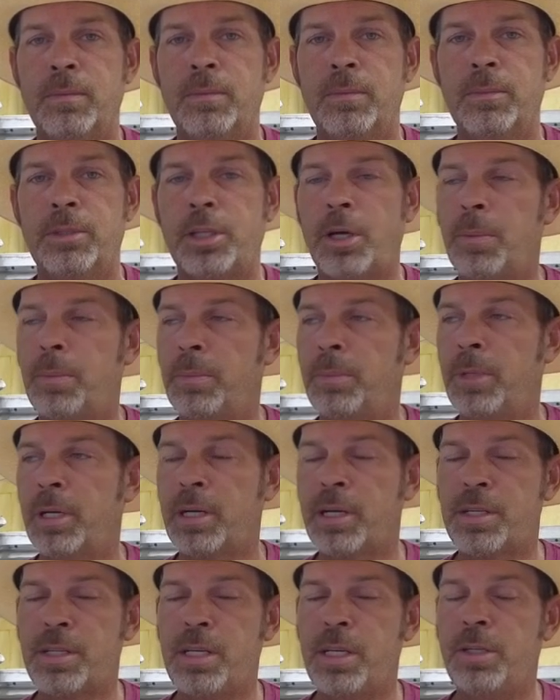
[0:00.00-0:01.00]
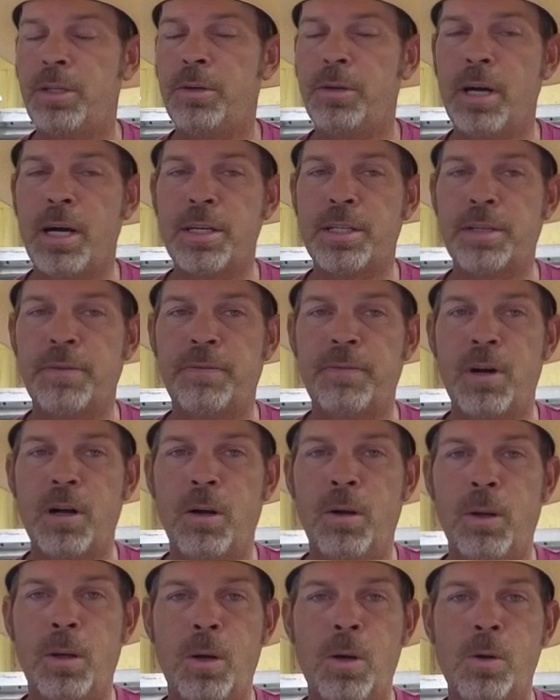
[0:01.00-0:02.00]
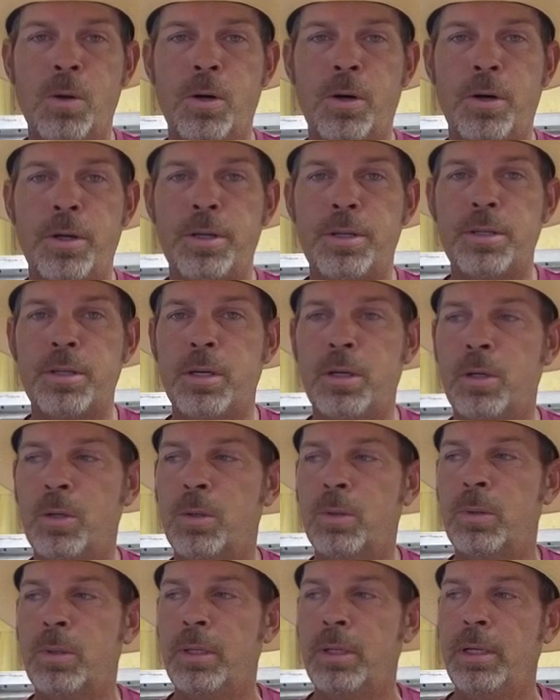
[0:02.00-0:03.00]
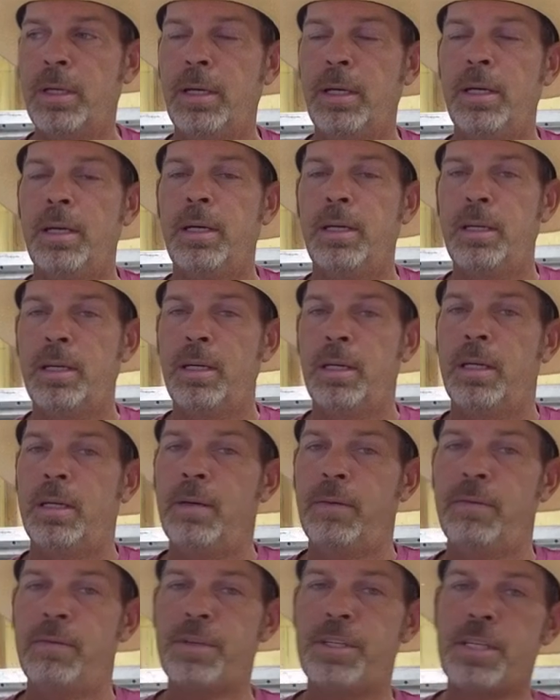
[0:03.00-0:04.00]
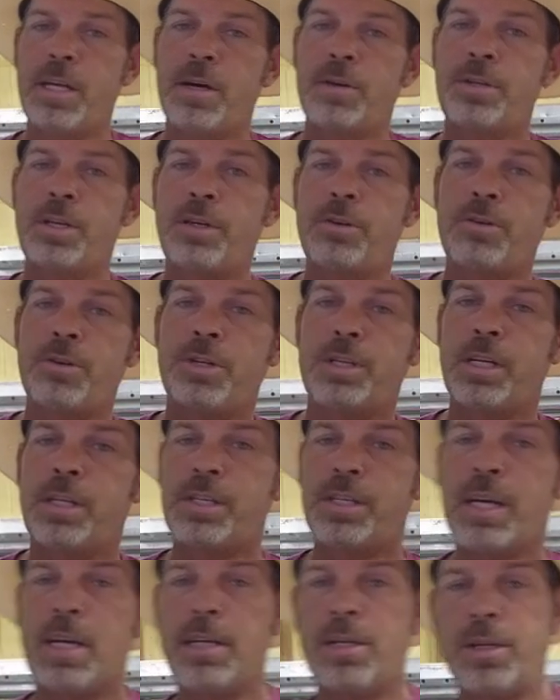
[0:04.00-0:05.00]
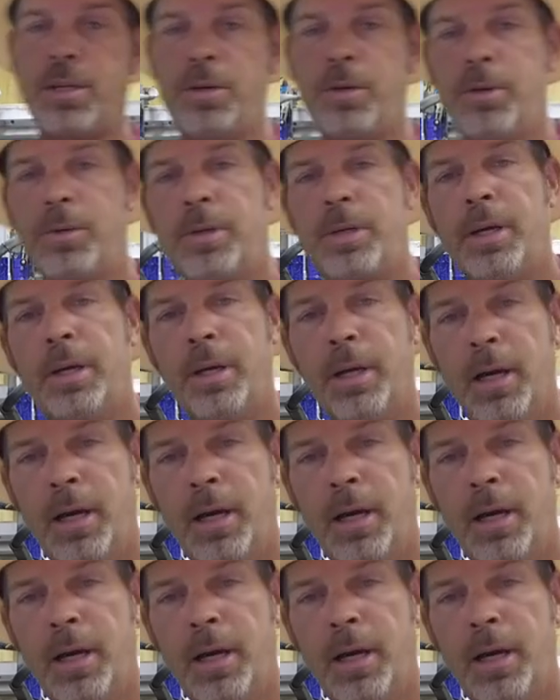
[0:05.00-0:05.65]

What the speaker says: something, like I said, you guys can follow along on. So if it sounds interesting, stay tuned.